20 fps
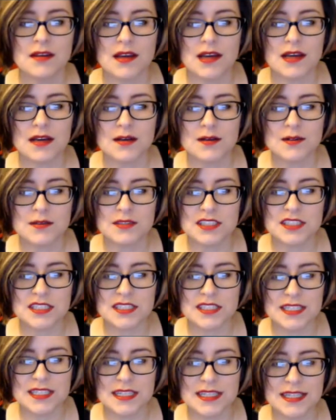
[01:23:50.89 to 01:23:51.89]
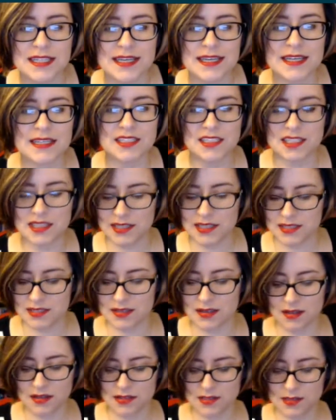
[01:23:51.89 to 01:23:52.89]
Oh, chili. Chili is
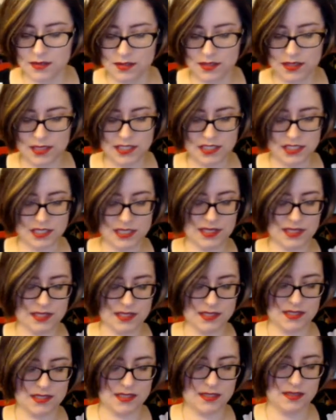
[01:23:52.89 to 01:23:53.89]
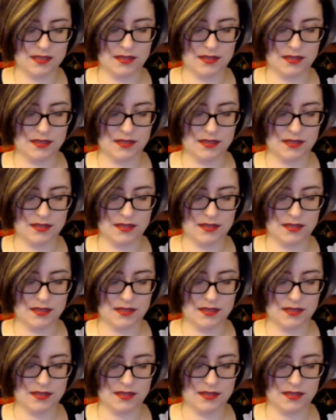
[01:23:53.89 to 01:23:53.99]
also delicious.